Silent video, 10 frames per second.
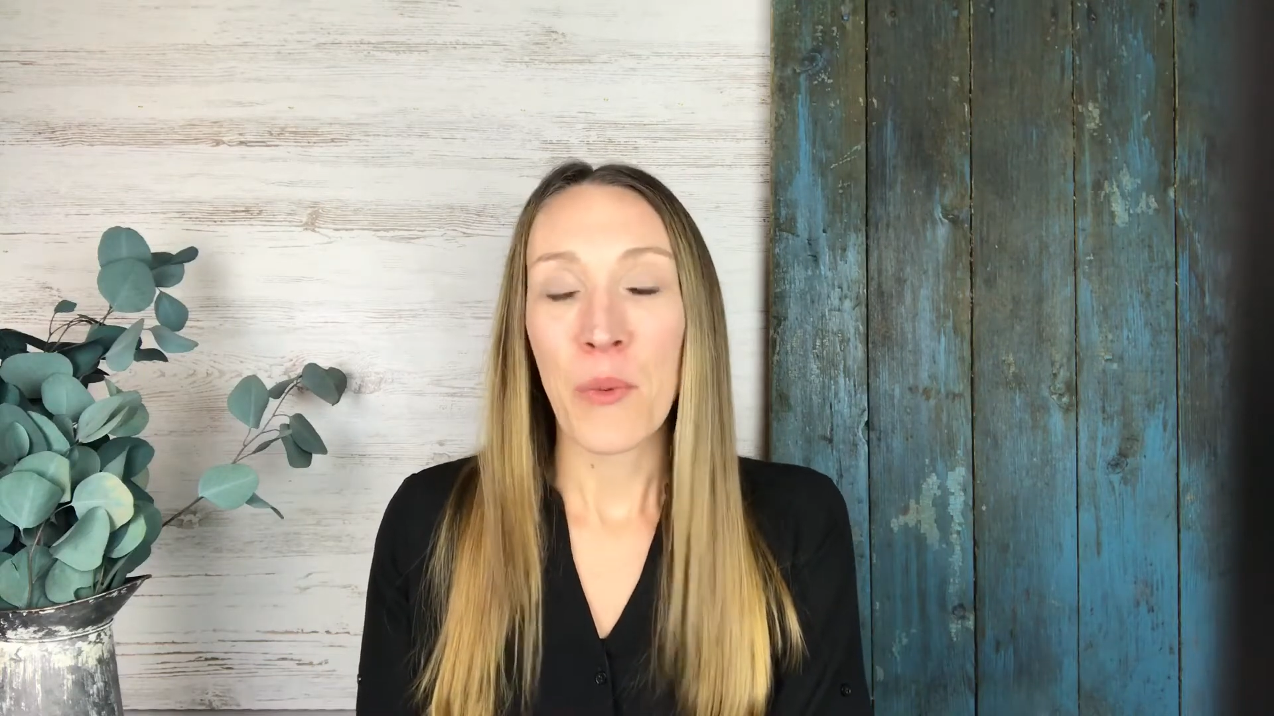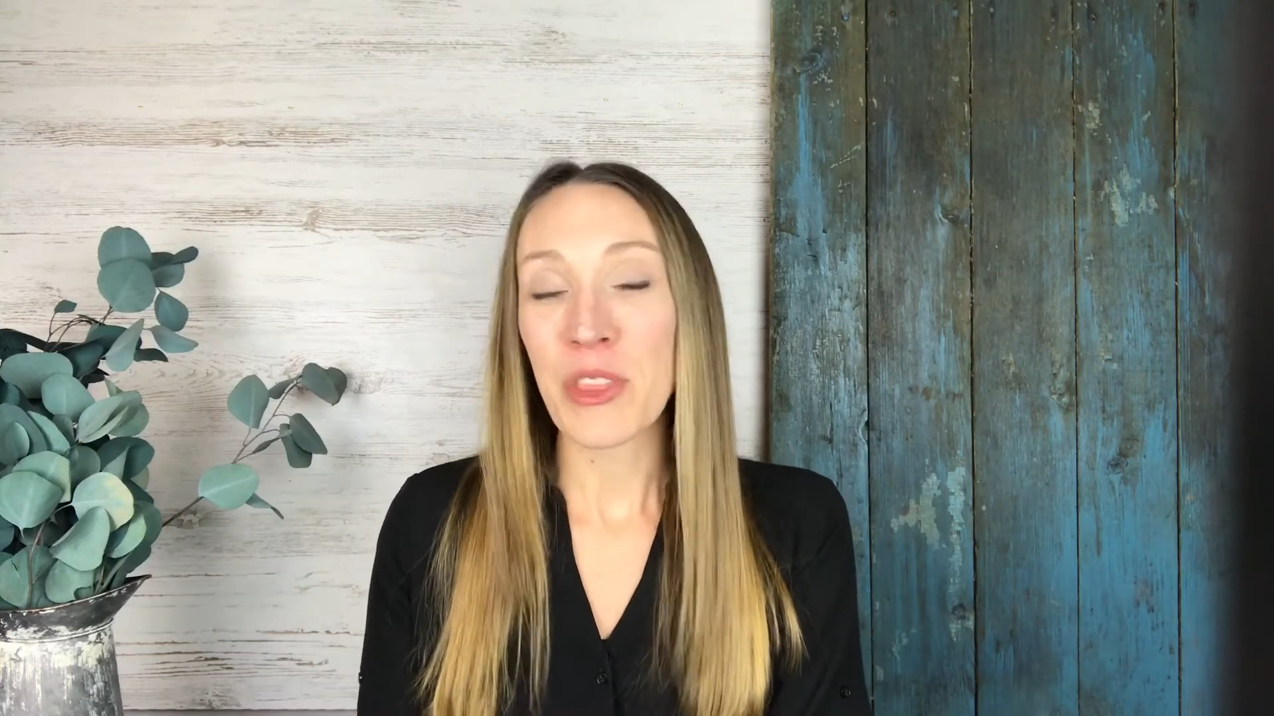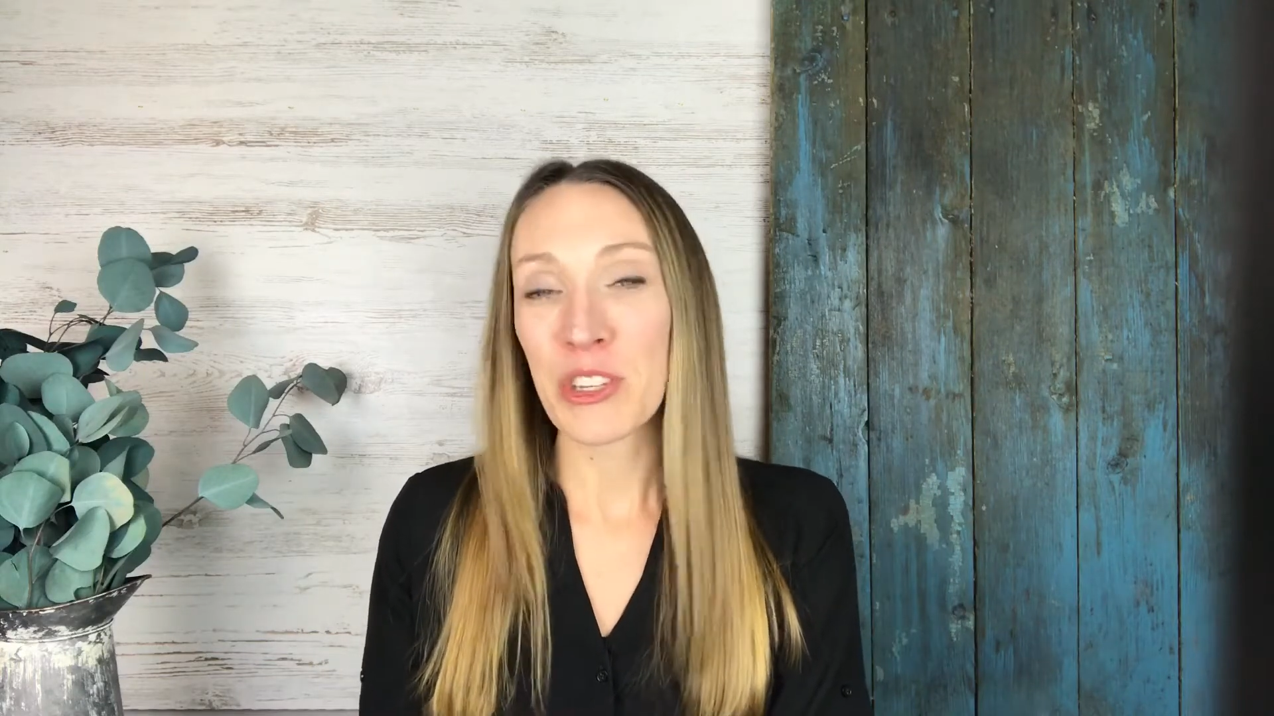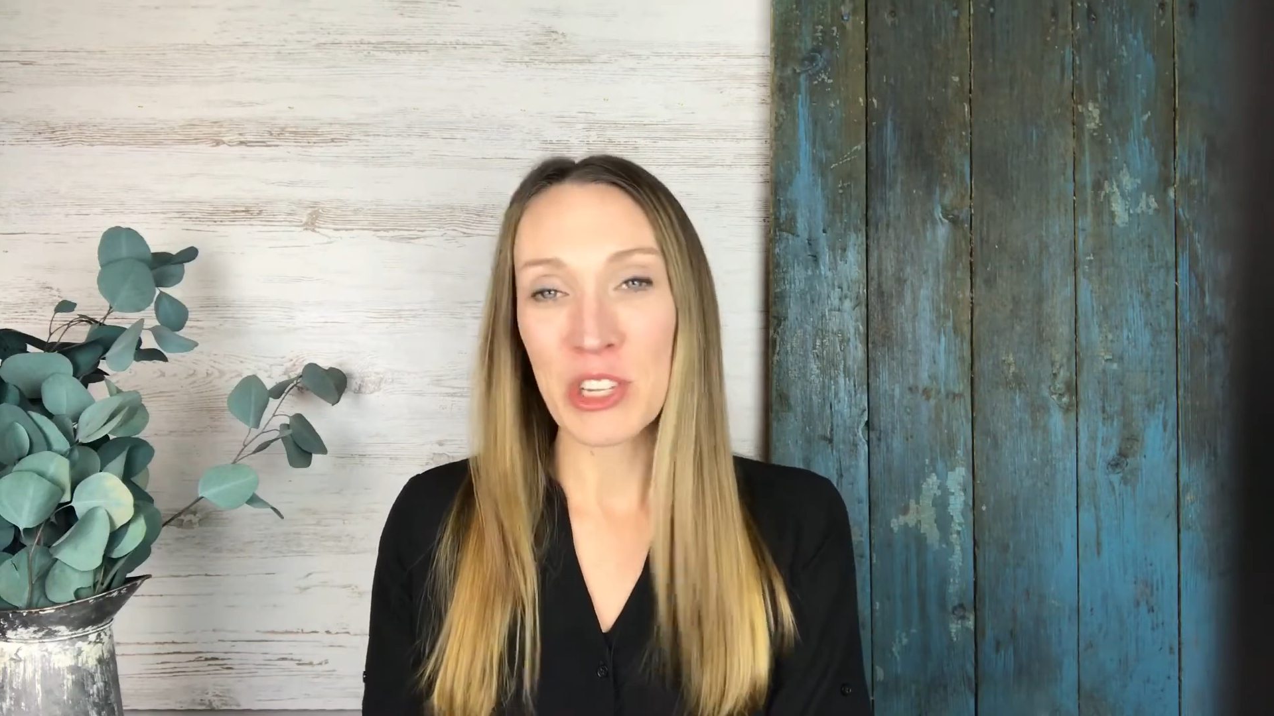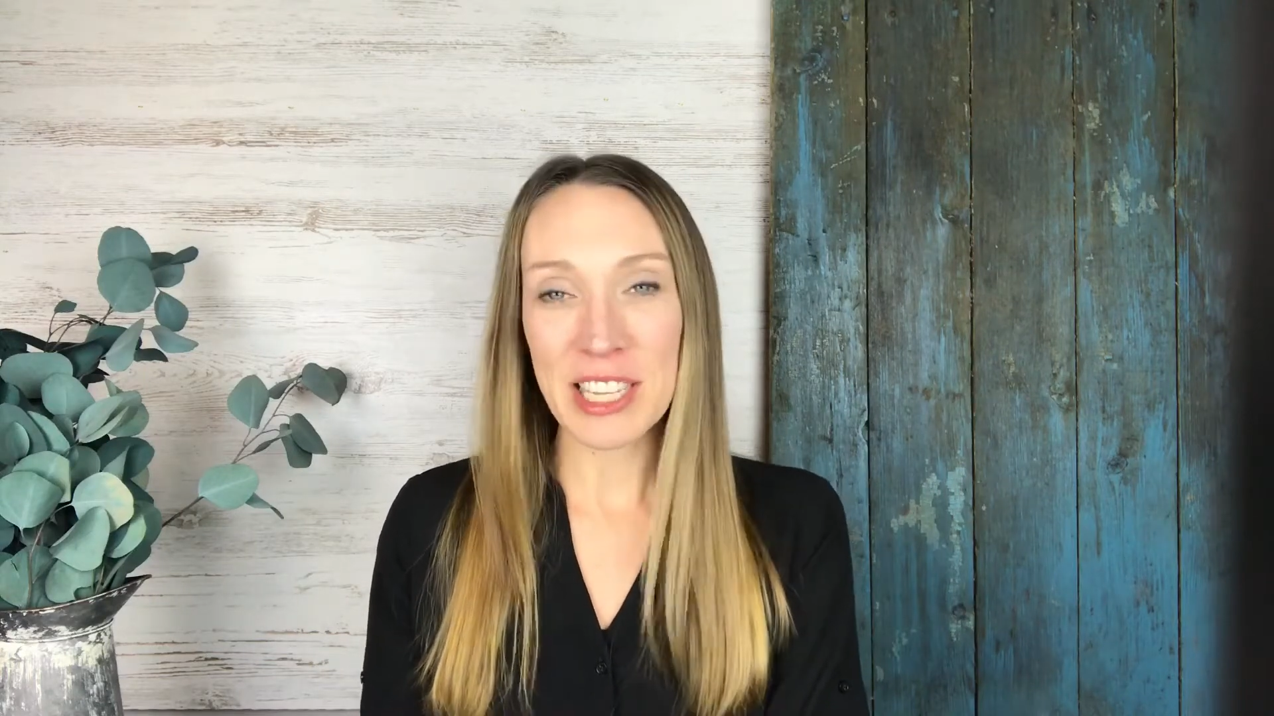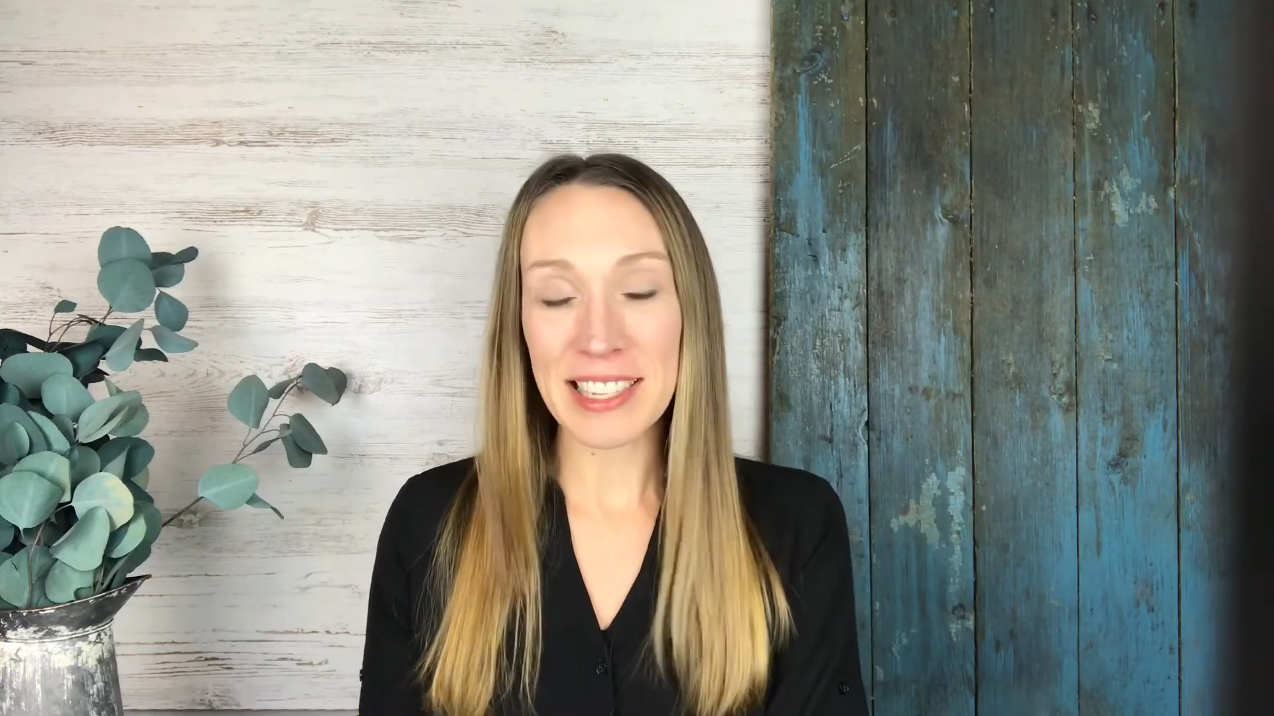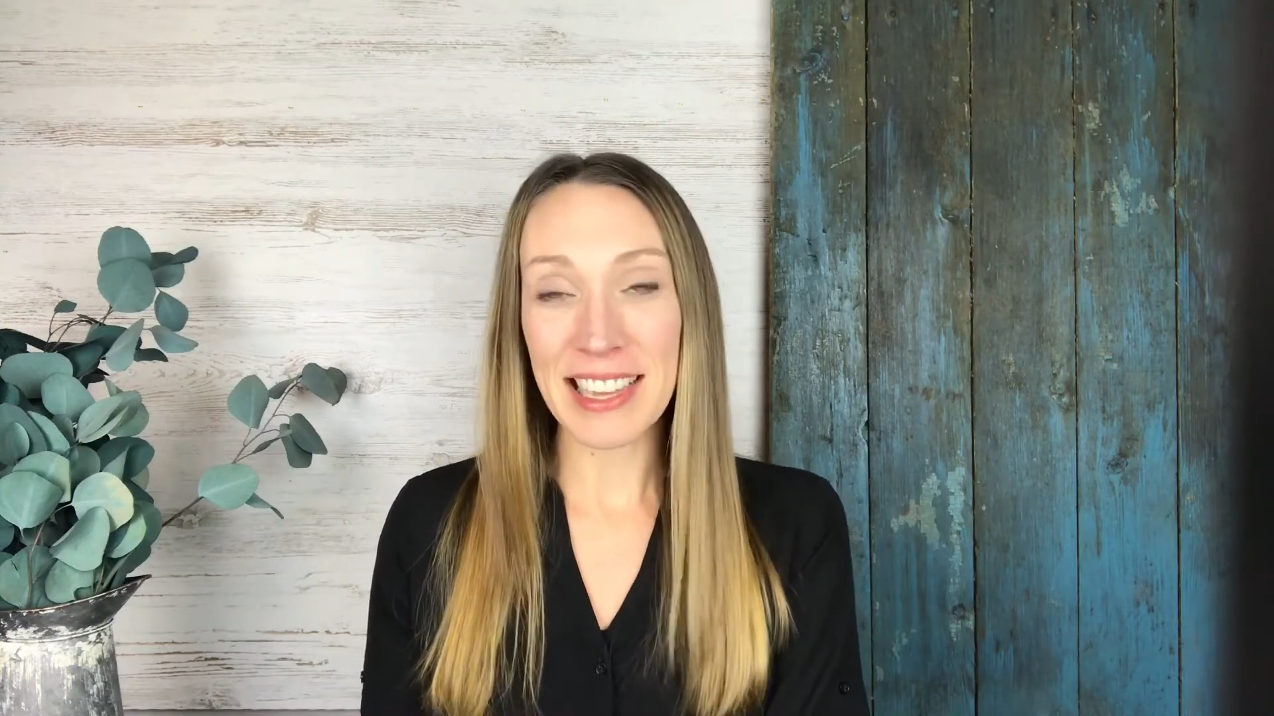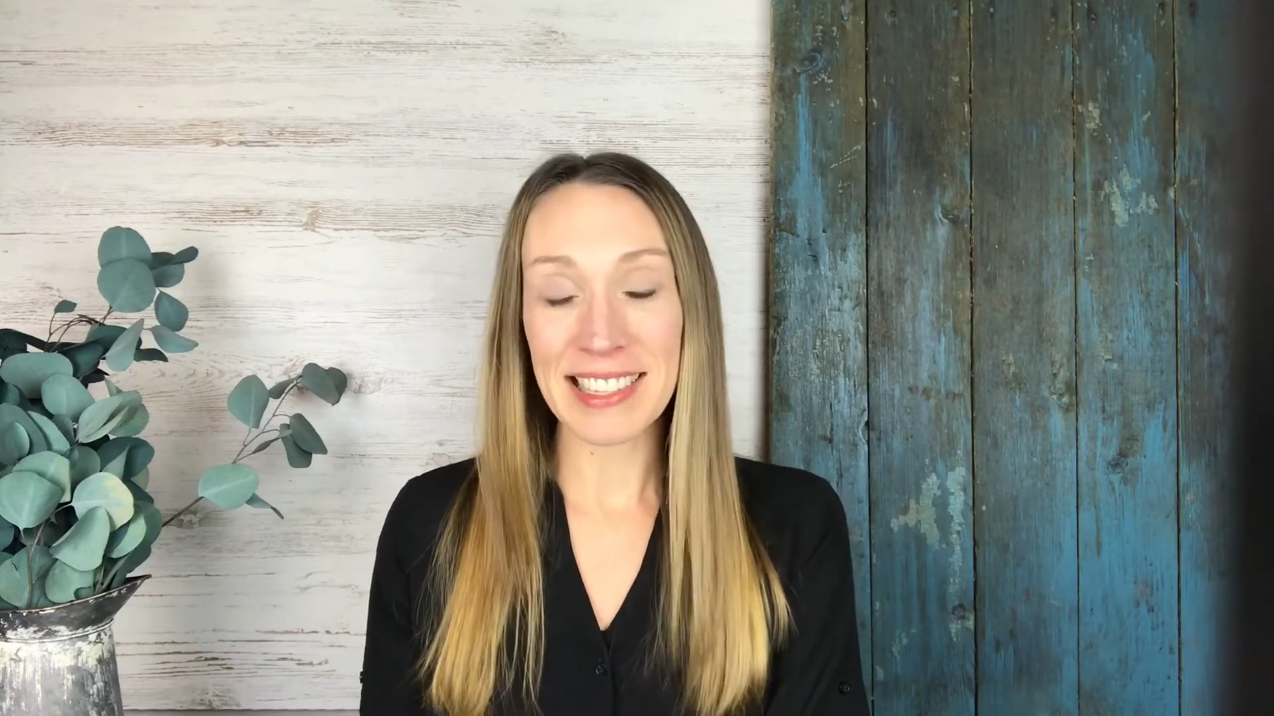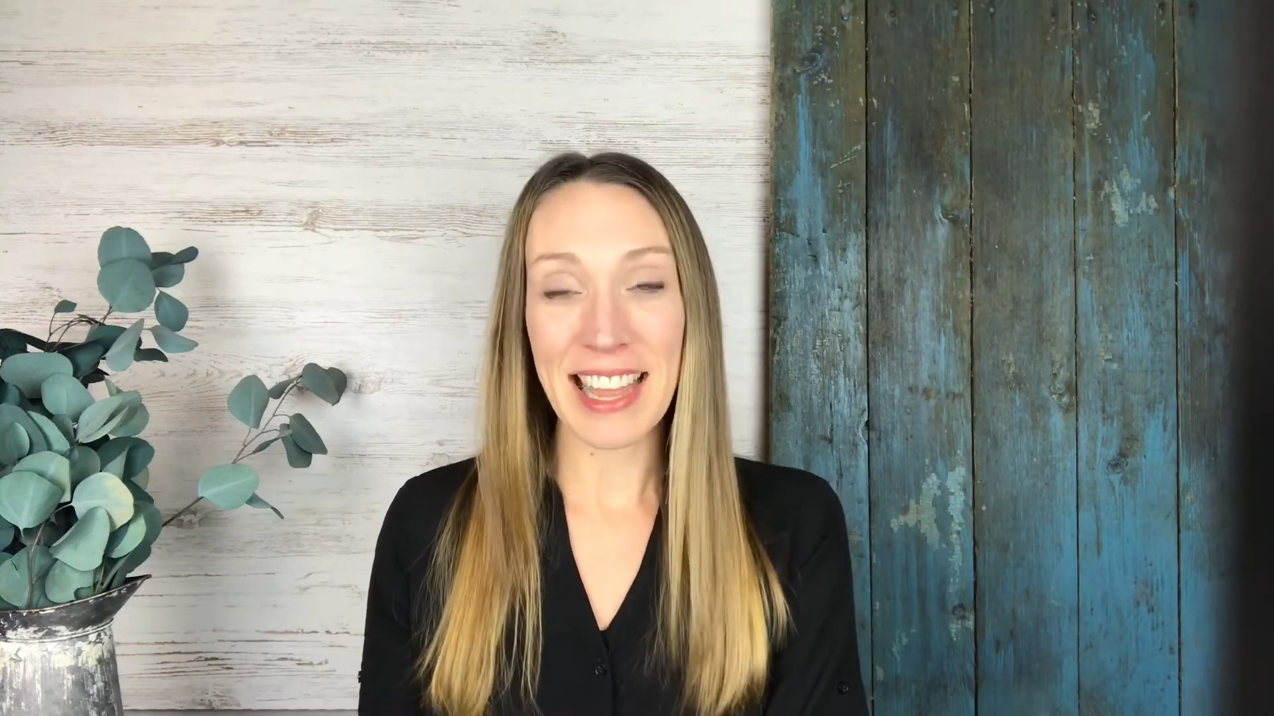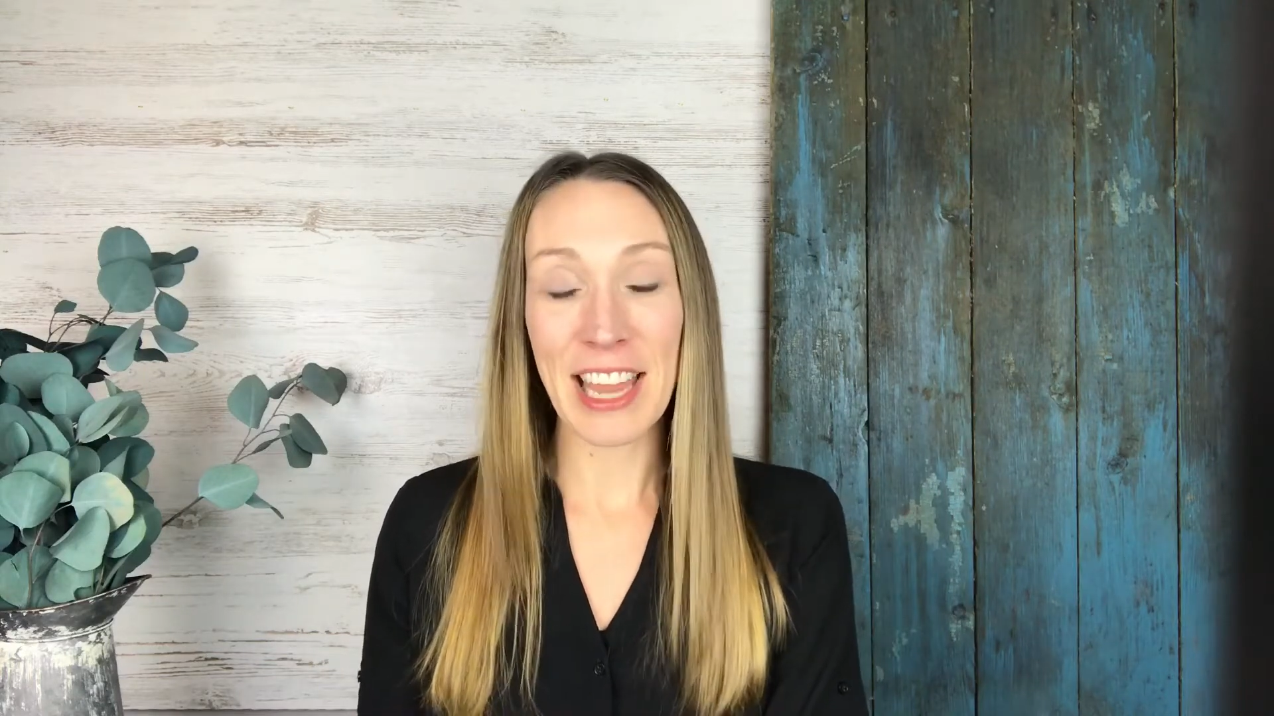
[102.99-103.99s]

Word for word: with Jesus